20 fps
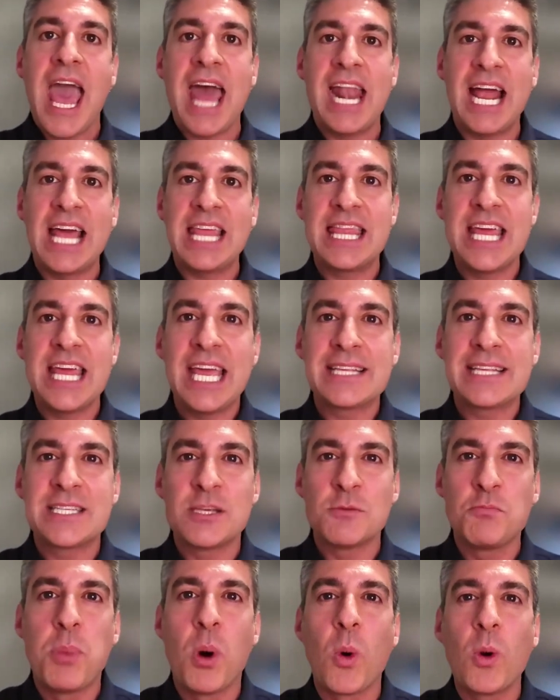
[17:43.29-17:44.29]
And I think
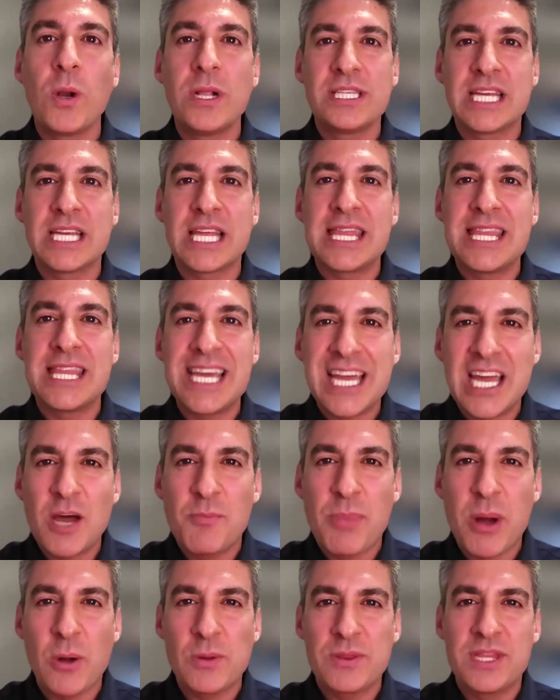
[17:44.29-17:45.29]
it's important to think
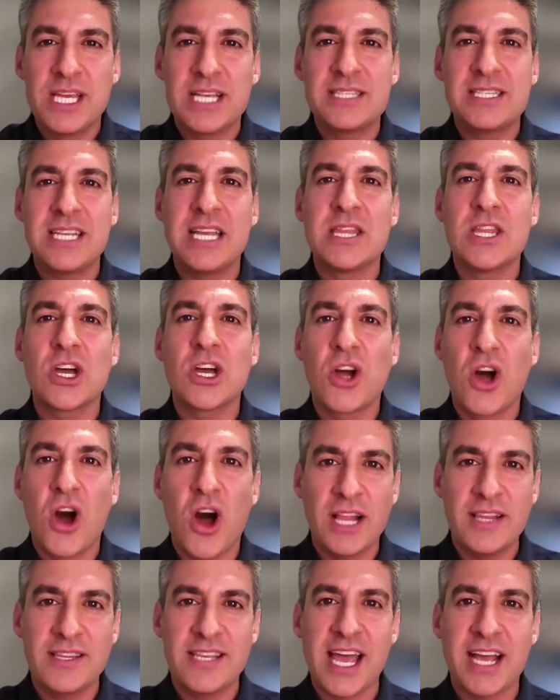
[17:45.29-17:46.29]
about this in the
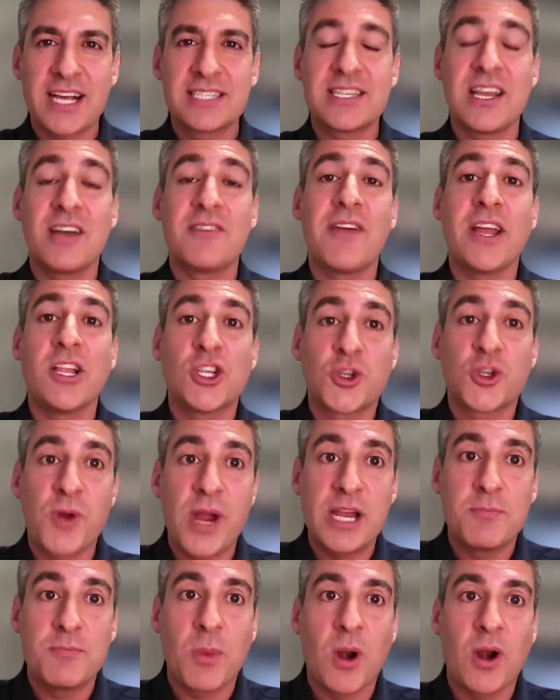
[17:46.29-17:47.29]
context of a
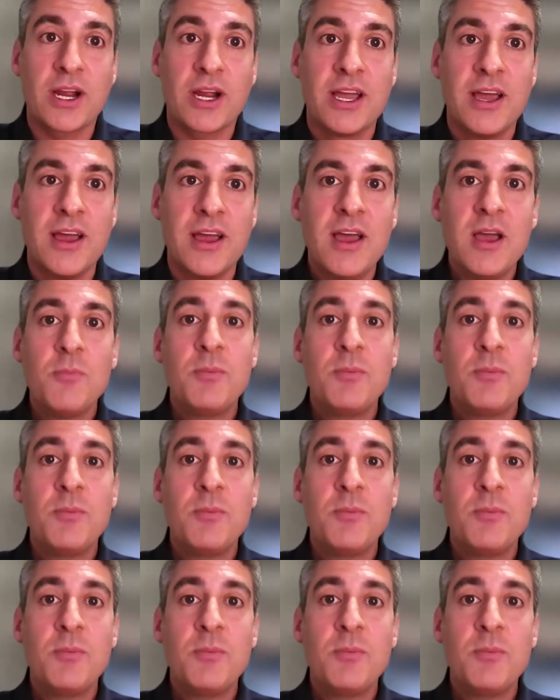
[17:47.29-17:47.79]
trademark,